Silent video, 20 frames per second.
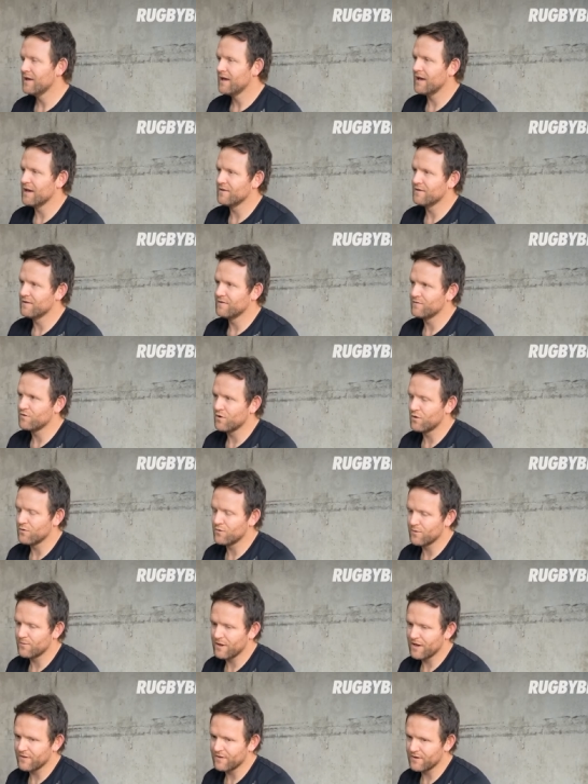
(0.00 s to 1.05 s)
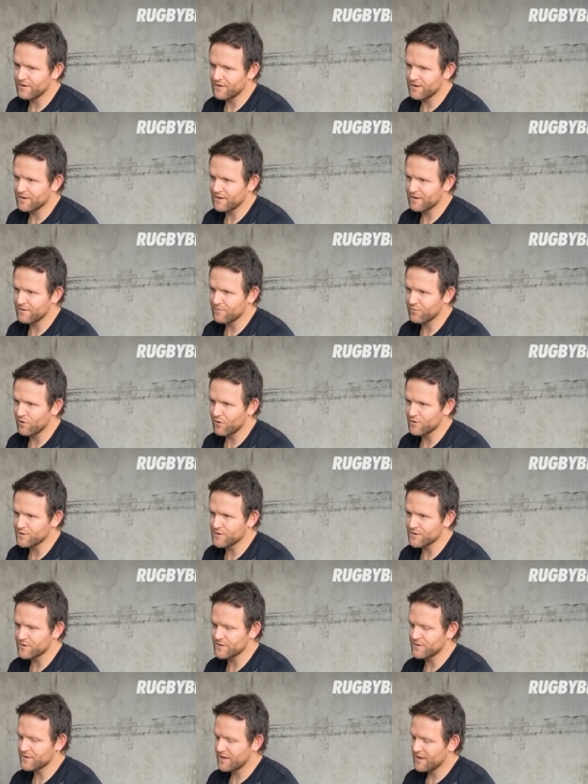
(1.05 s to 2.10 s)
how they've gone about their kicking
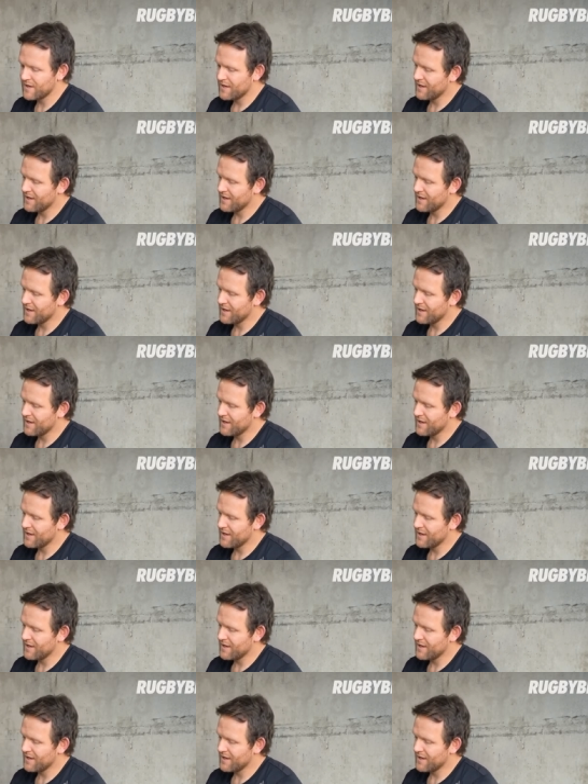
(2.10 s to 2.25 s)
process.